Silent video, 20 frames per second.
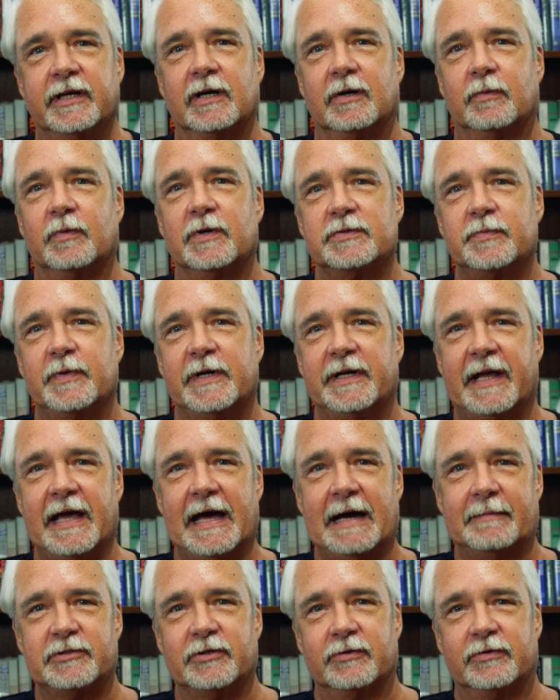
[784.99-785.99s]
here was we had
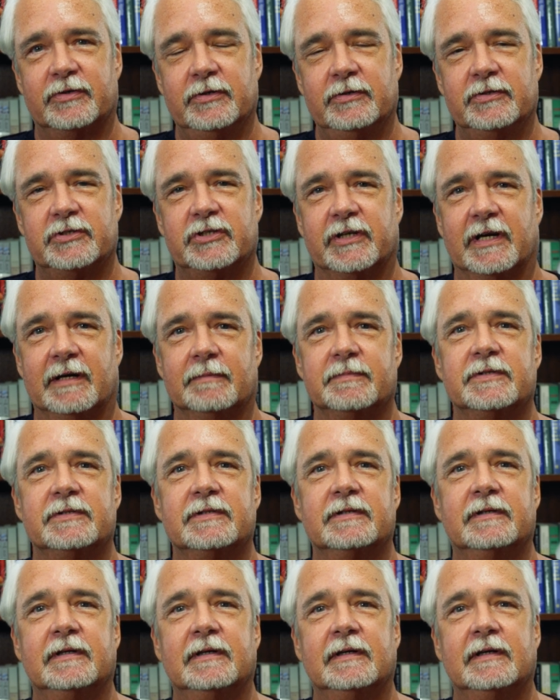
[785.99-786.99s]
captured two
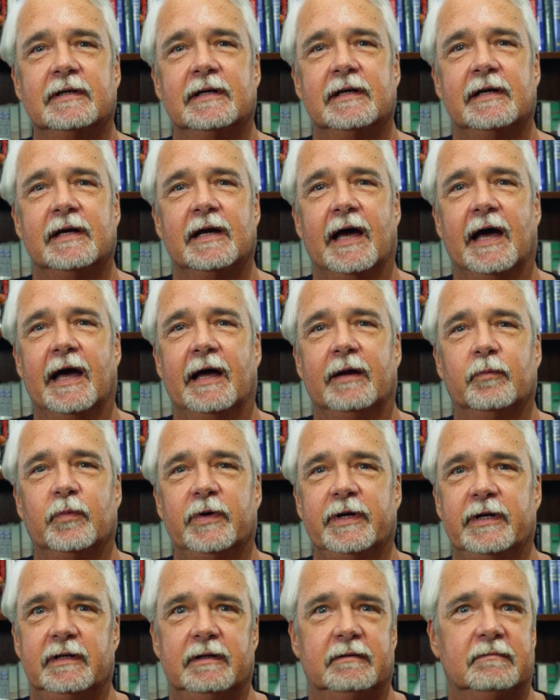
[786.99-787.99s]
ships and
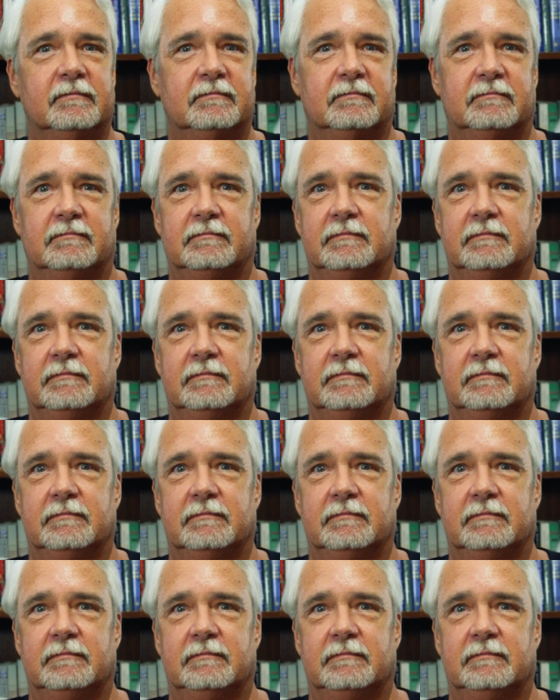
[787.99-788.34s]
we